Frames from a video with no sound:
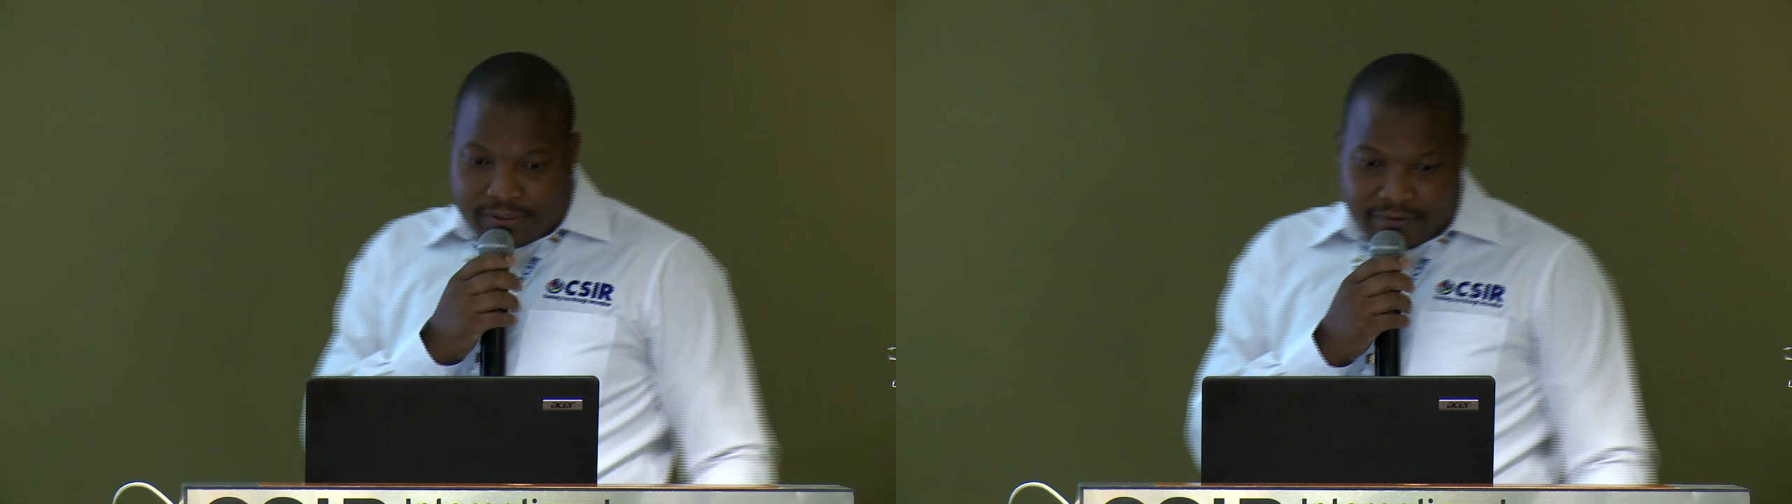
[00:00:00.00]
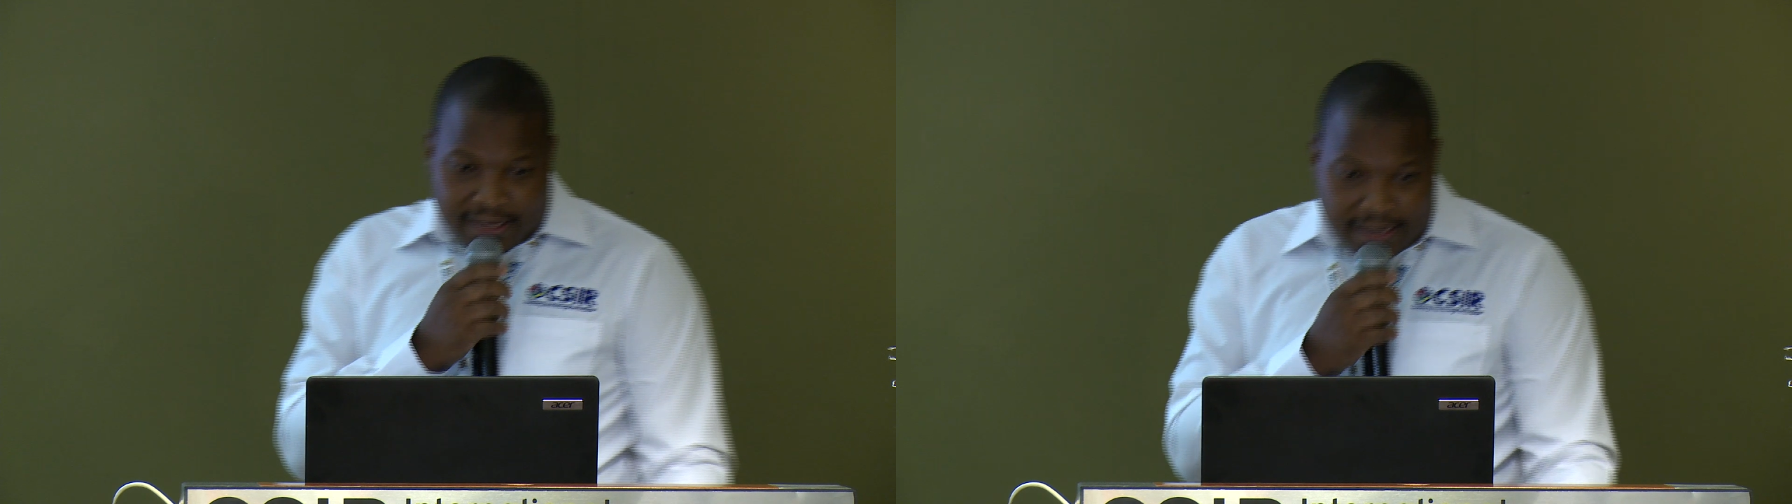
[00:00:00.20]

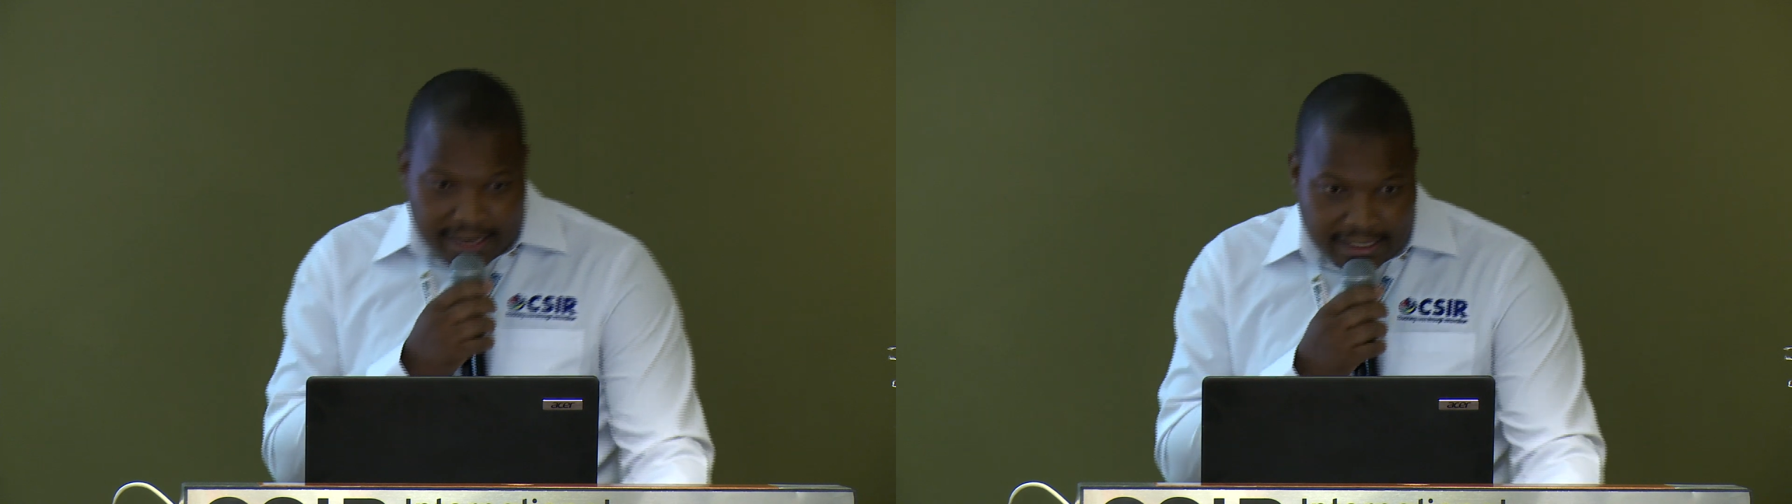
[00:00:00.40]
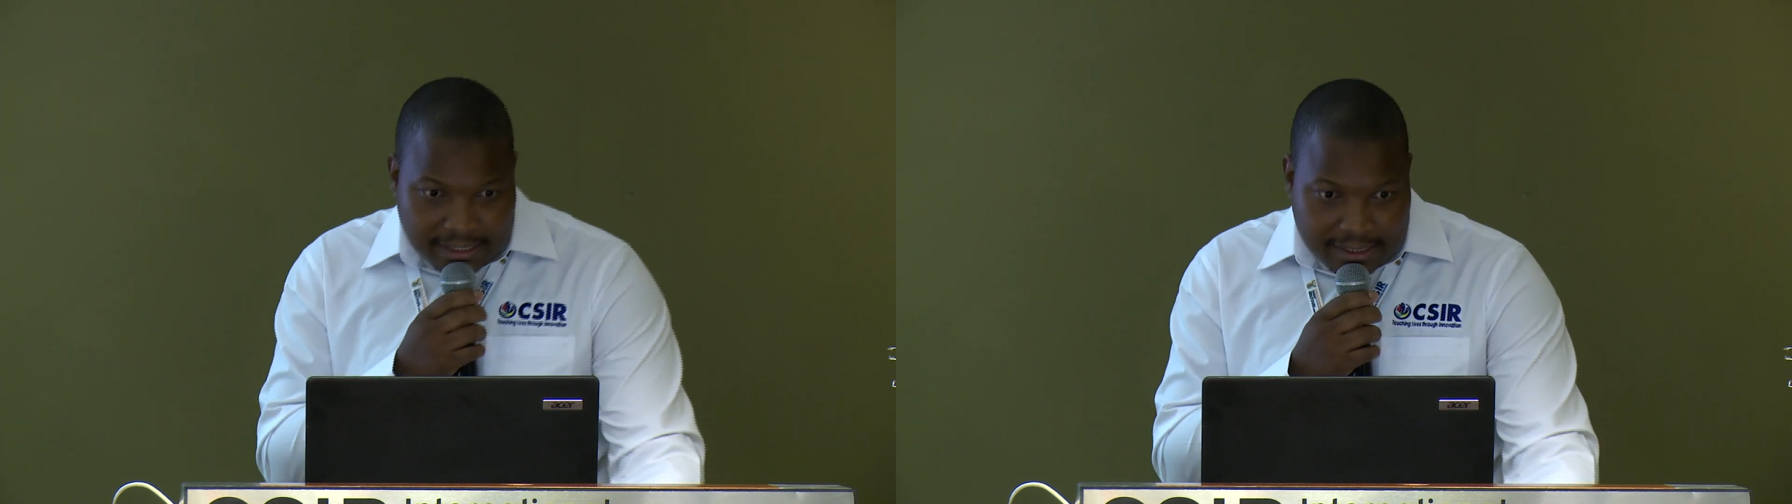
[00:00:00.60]

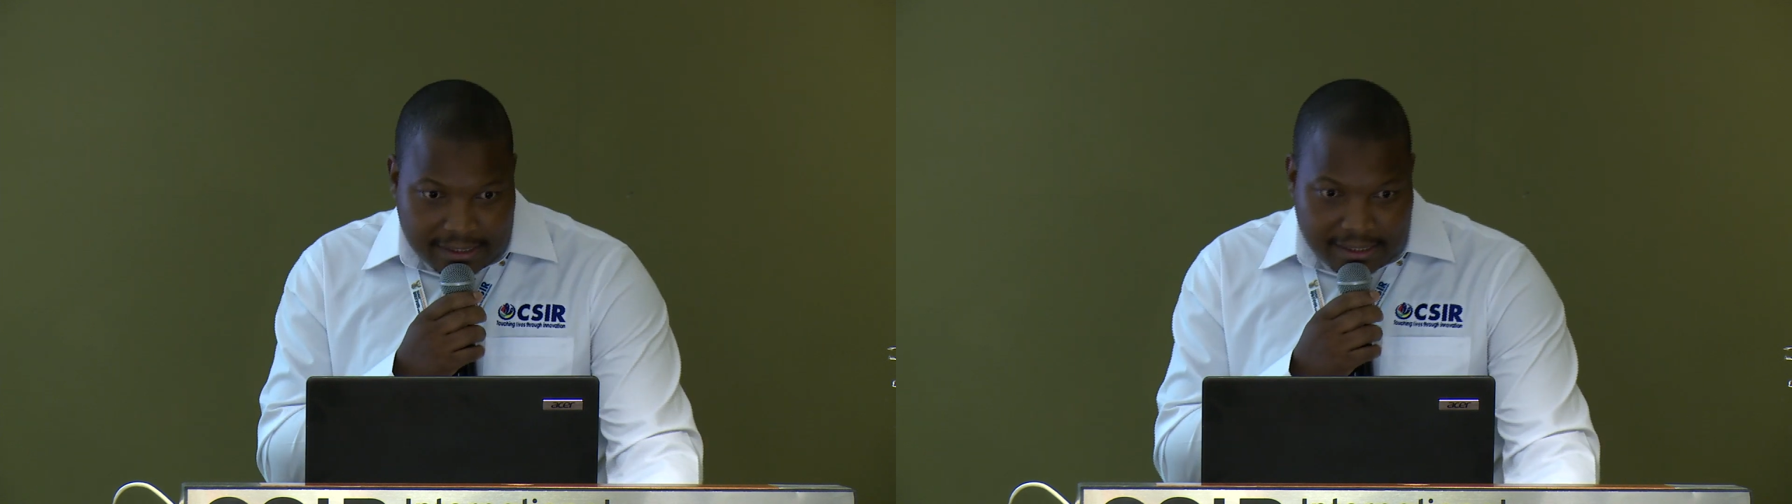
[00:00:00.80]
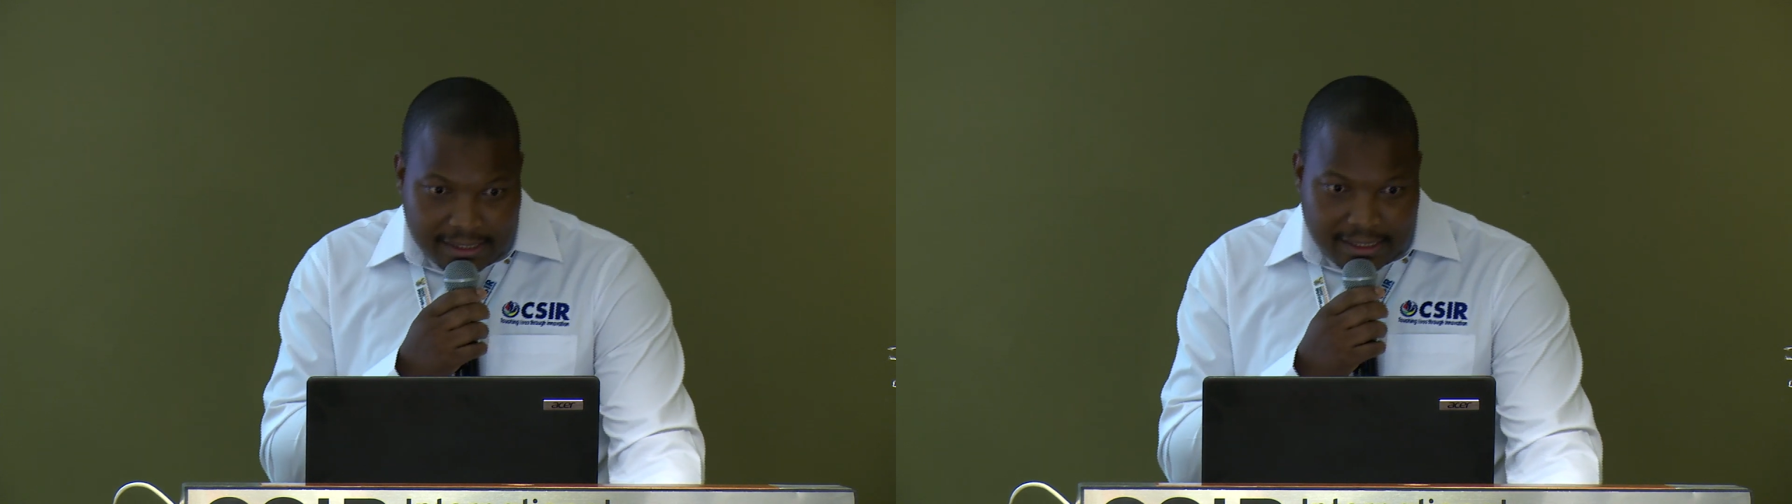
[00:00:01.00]
finalize
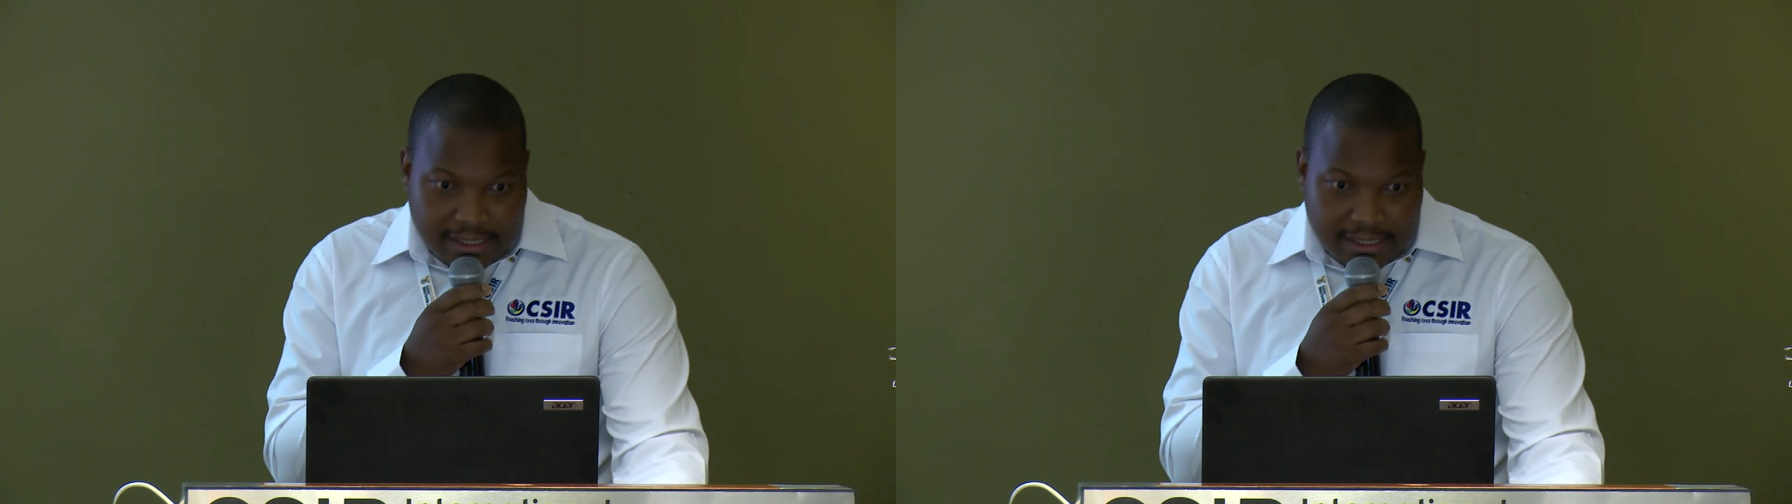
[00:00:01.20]
this,